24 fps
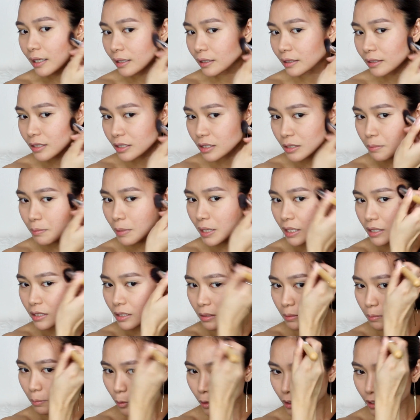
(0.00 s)
It just makes
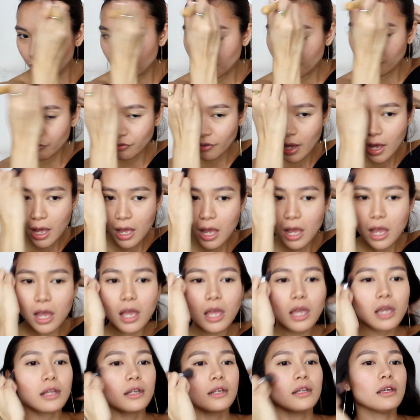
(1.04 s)
it more
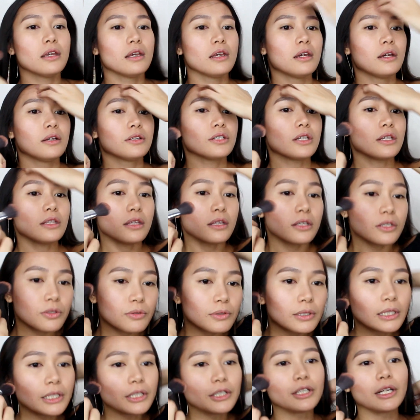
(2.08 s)
defined, which I think is
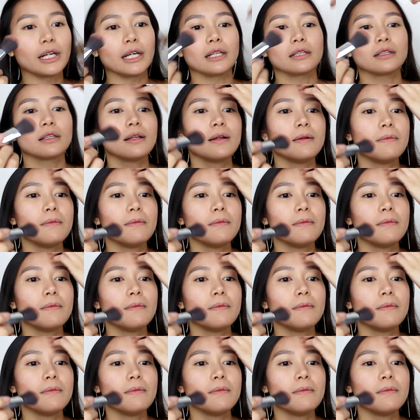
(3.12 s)
really great.